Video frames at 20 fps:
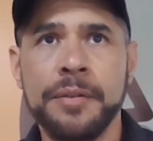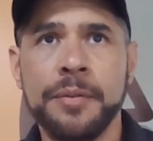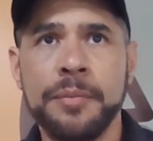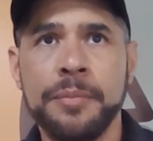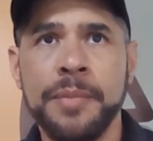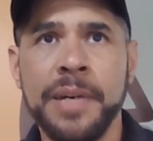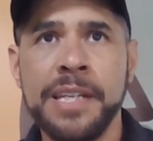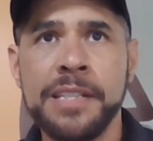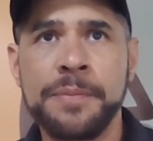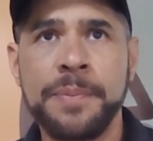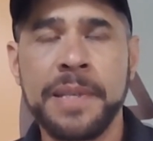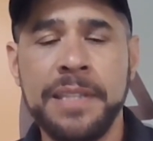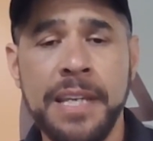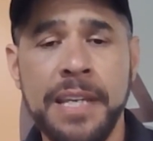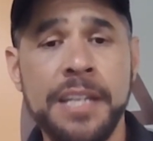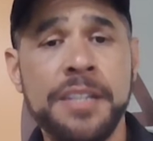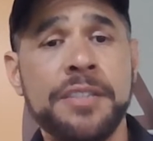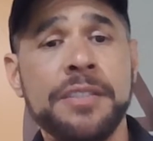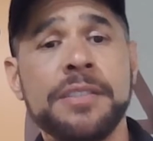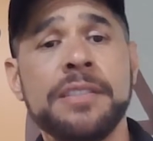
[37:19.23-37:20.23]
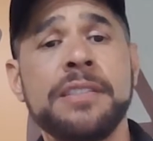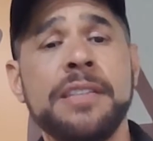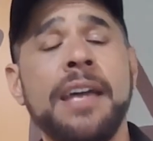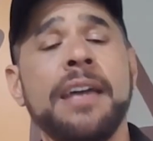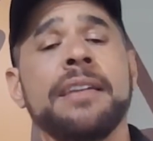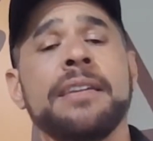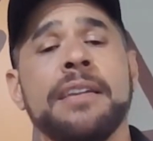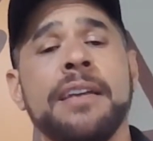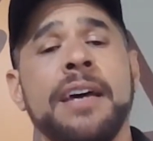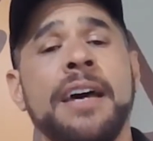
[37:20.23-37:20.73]
My expectation is
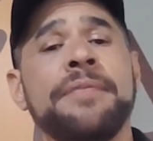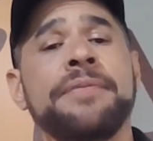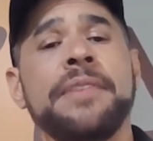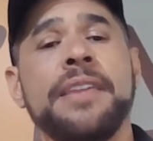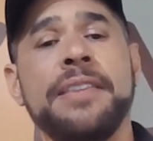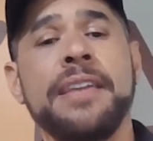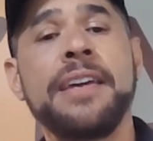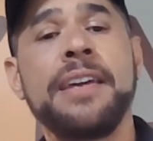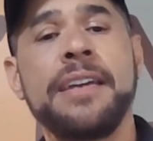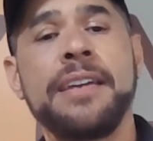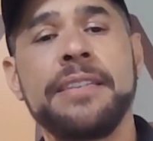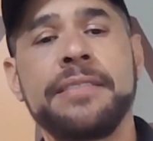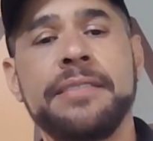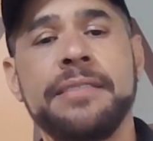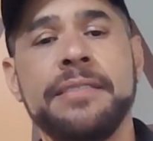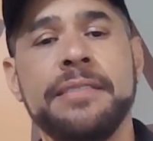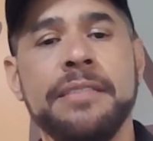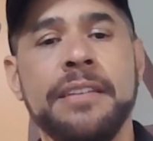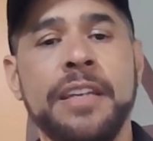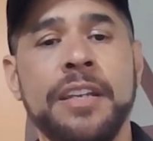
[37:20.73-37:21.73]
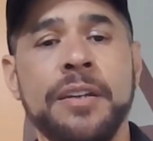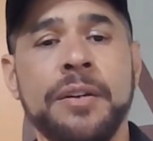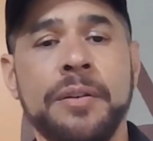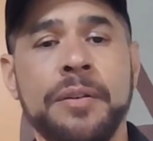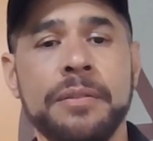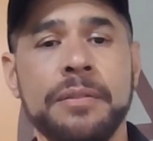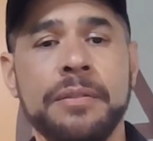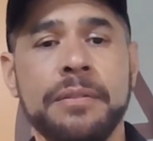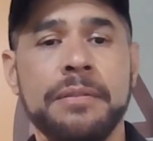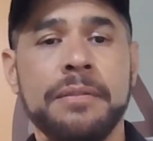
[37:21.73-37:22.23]
that after this,
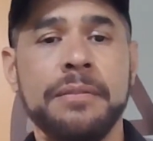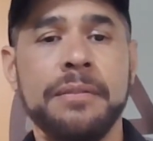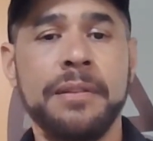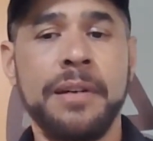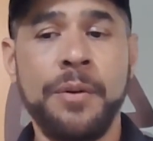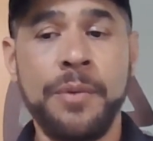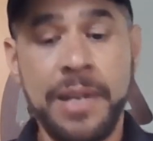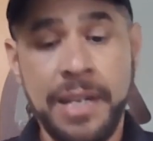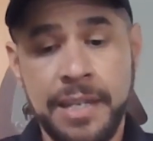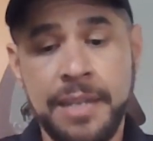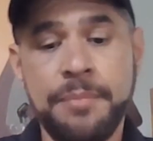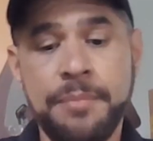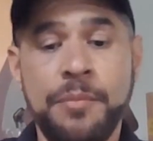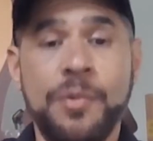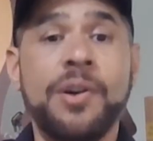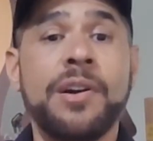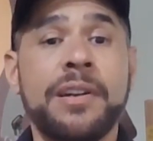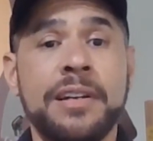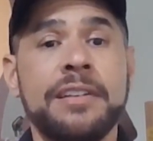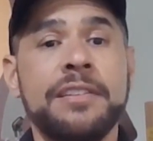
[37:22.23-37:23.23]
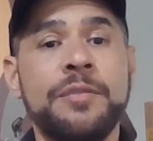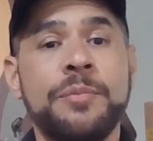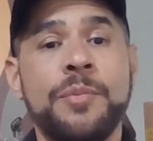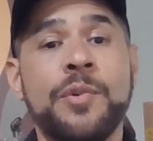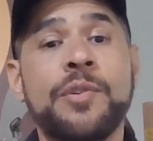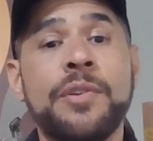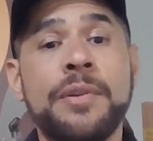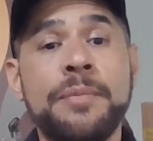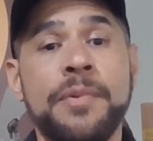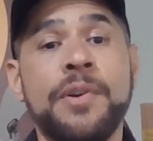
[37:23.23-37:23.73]
I want to get Mark a little
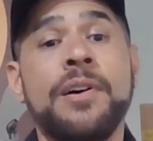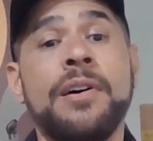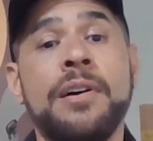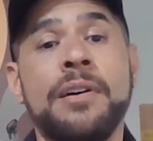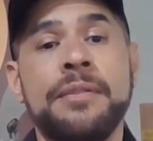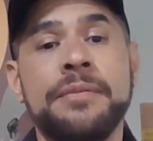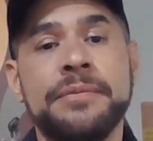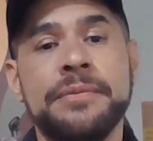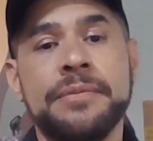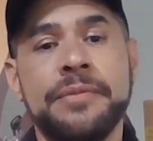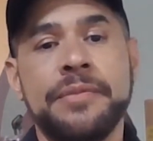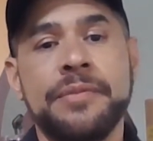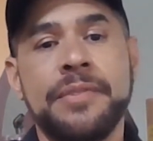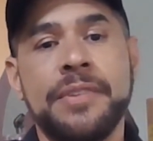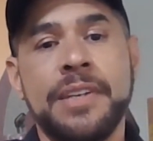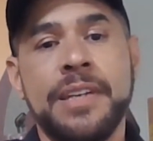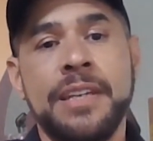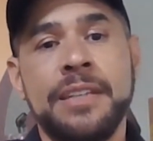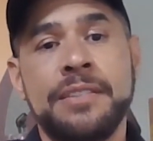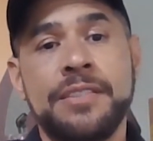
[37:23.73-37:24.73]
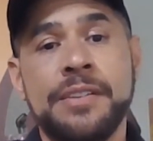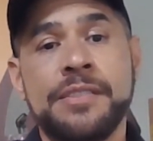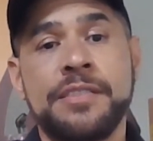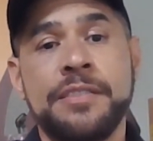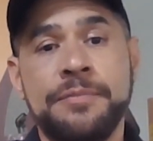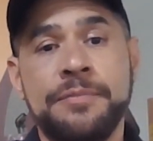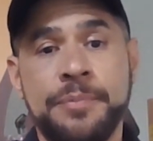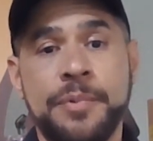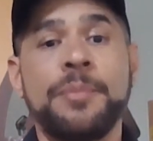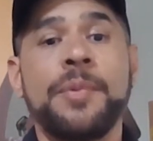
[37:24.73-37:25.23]
more involved in terms
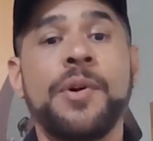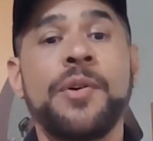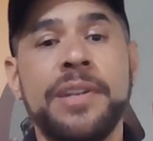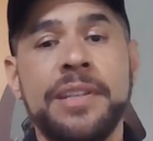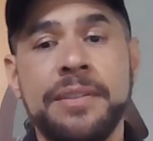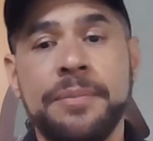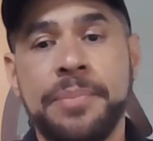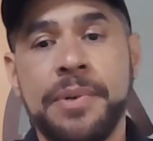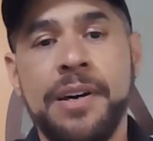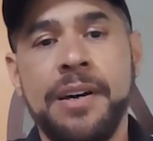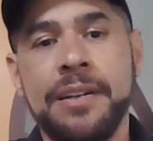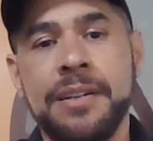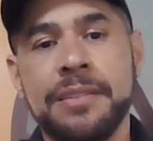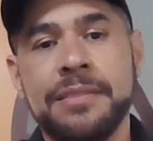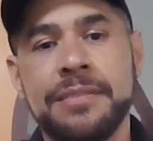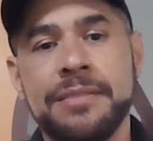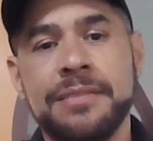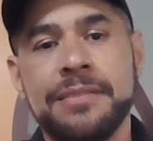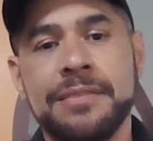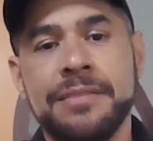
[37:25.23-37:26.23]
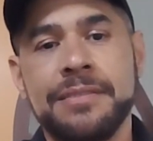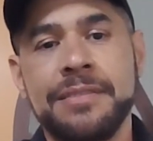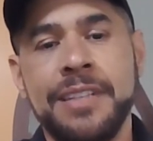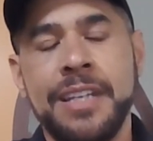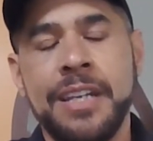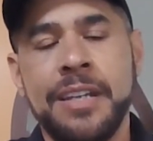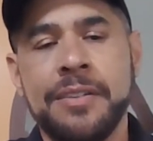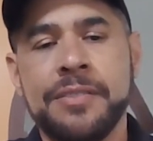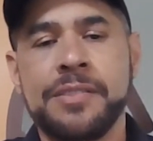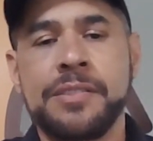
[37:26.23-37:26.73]
of promoting the product.
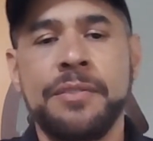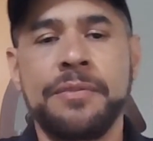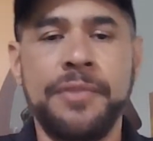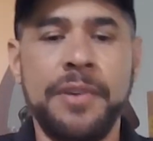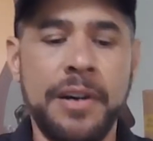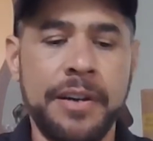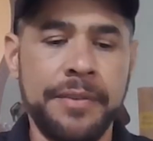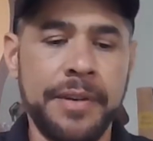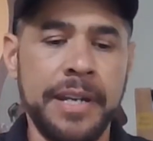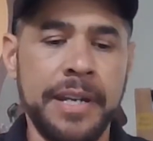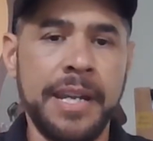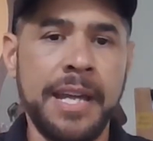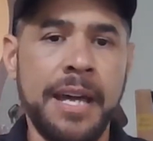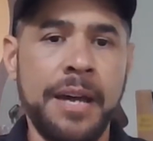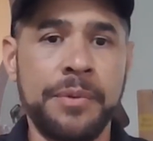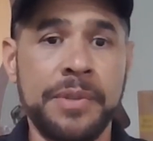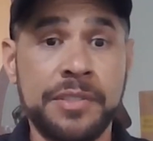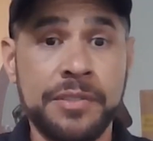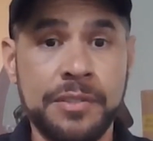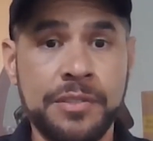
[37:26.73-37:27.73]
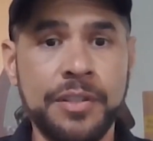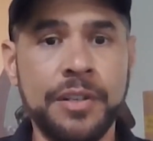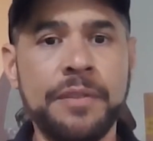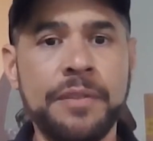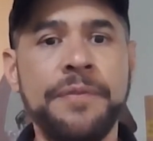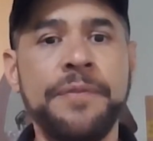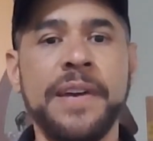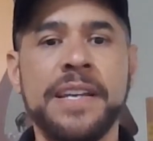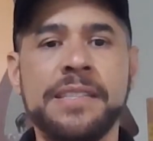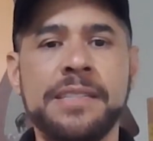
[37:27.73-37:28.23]
So far right now we're sort
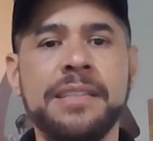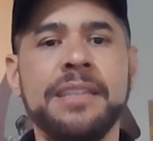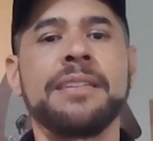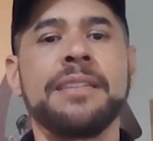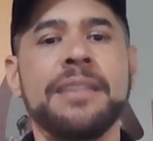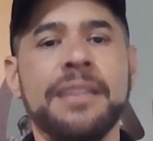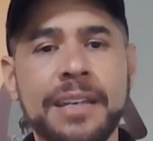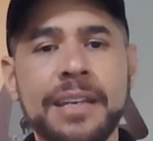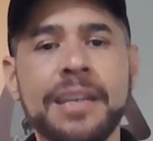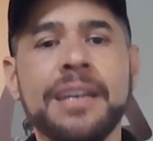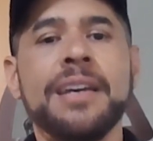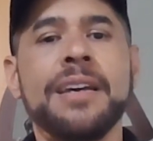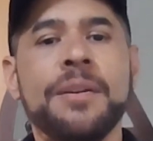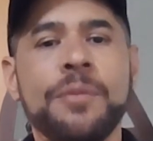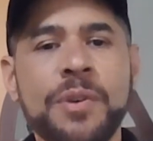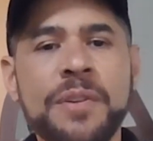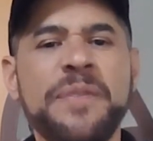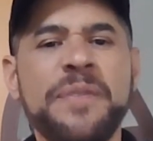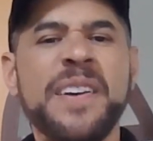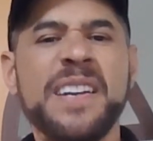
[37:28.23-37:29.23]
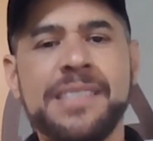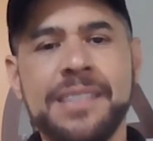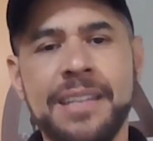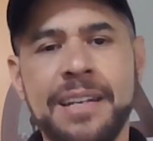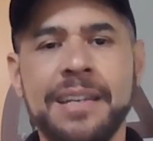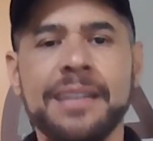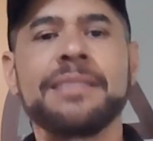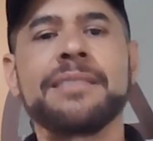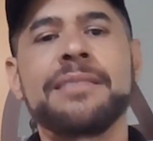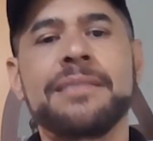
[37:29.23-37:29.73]
of fixing
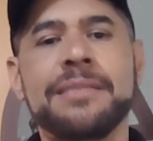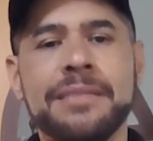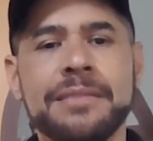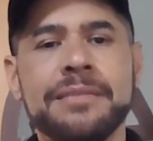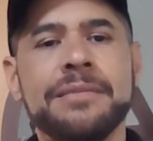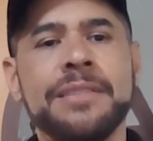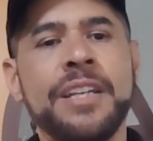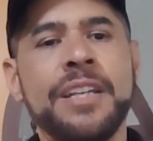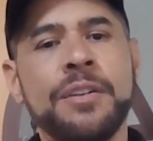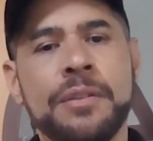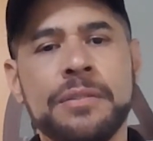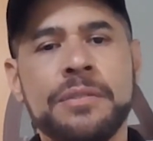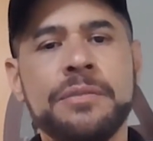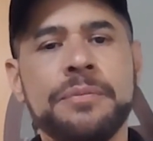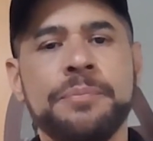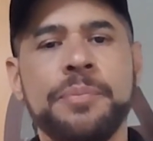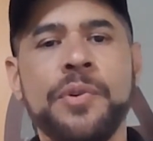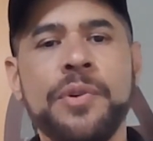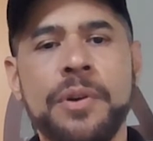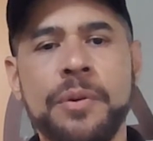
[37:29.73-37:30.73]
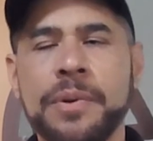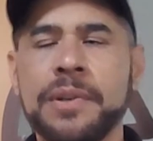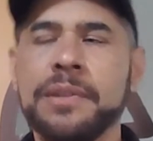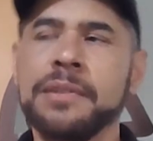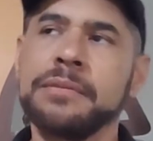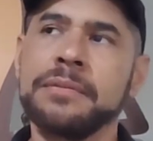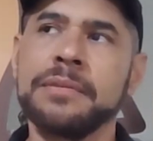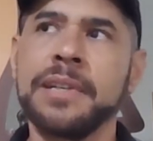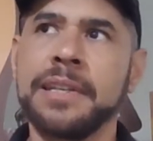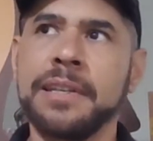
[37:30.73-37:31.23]
it. To the point
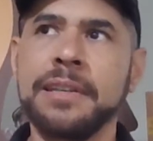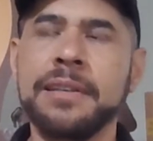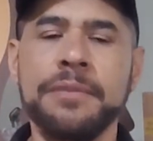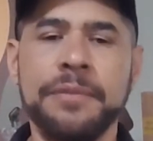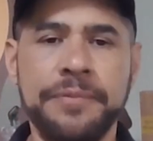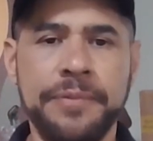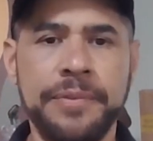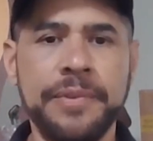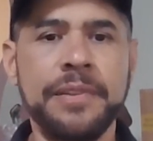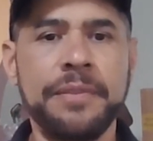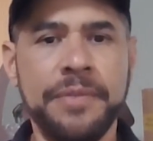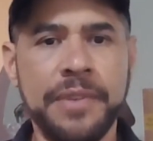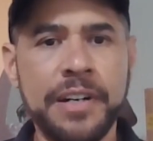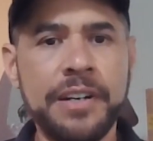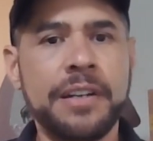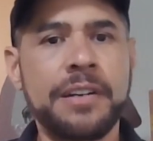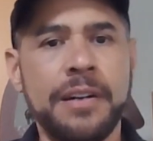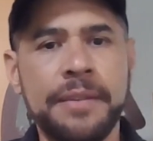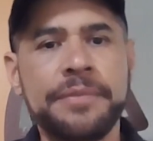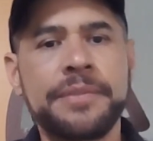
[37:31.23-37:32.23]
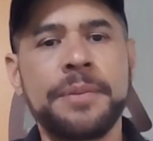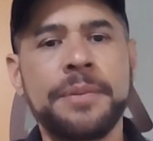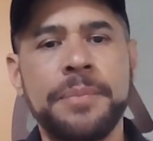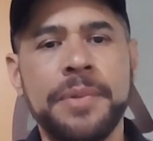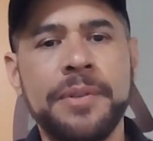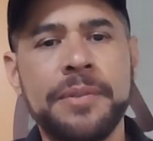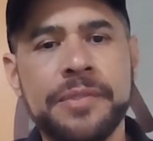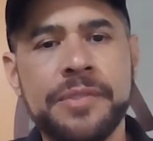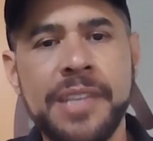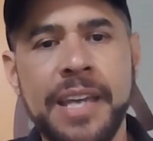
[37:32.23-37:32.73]
where like he'll feel very
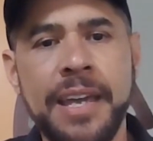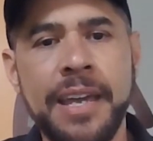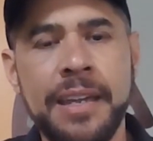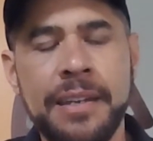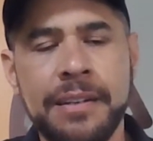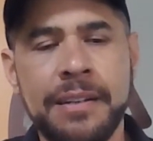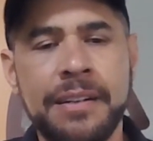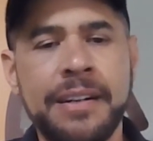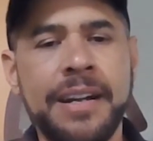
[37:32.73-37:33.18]
comfortable saying, "All